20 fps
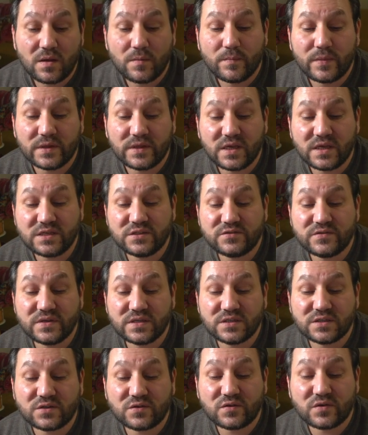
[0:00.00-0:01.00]

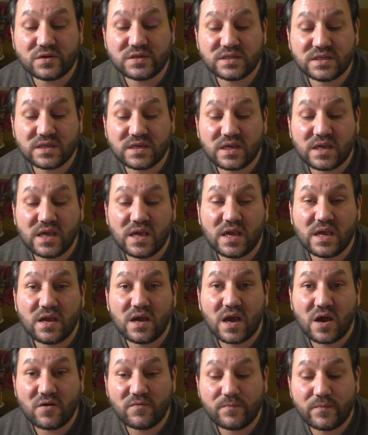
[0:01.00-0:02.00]
Pedestrians crossing here
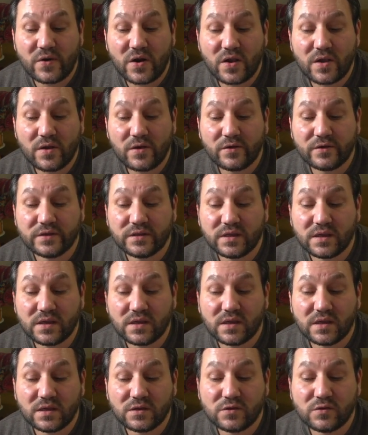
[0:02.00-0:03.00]
have priority
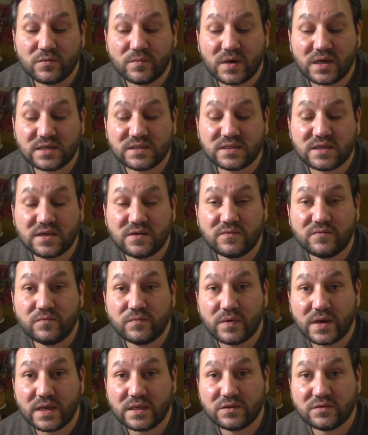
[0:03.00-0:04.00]
and you must give
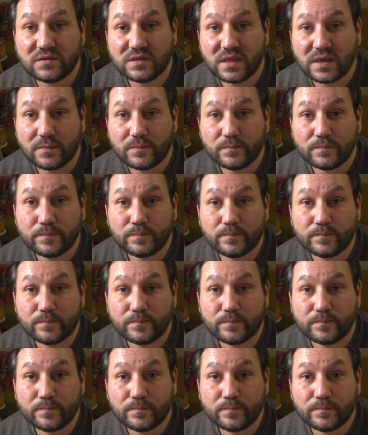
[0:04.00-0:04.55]
way to them.